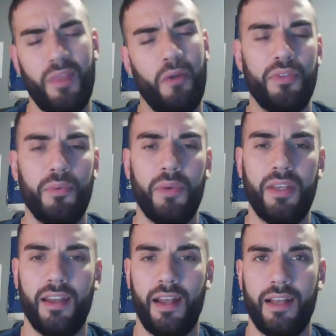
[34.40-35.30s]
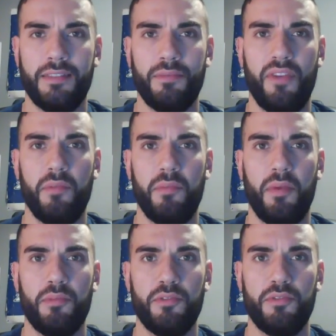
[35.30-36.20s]
over the weekend I had some family
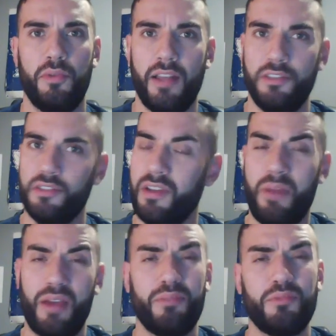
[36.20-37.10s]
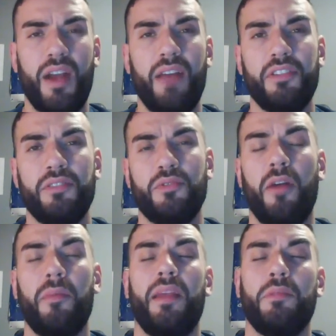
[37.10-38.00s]
members who had just come back from traveling, so
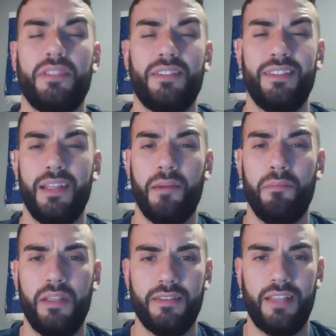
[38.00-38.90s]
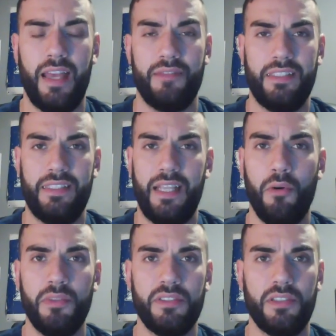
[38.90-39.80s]
I'm unable to see them because they have to stay
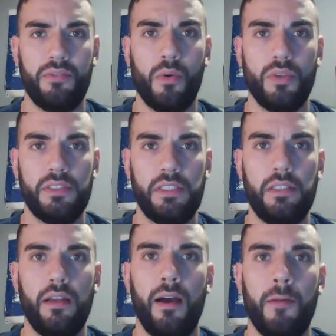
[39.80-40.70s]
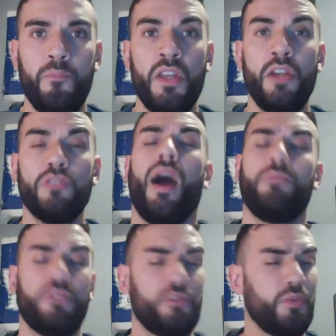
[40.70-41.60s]
home and self-quarantine. So
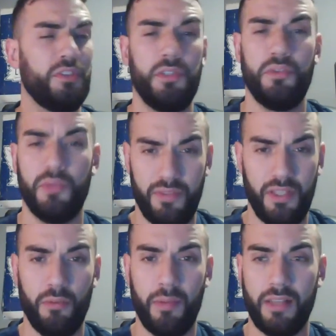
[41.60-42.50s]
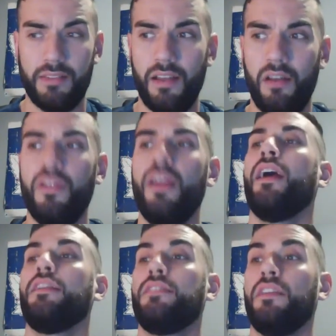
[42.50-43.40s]
I'm just going to be doing the video myself
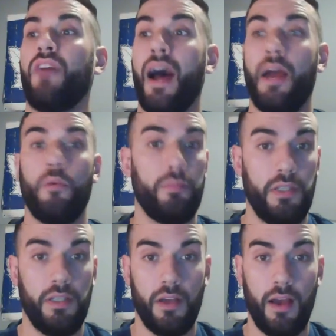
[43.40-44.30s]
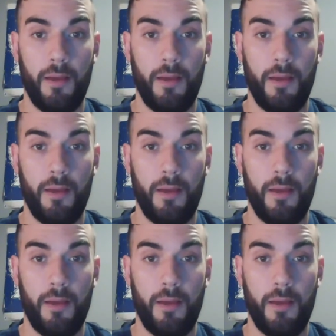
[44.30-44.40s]
as if I would be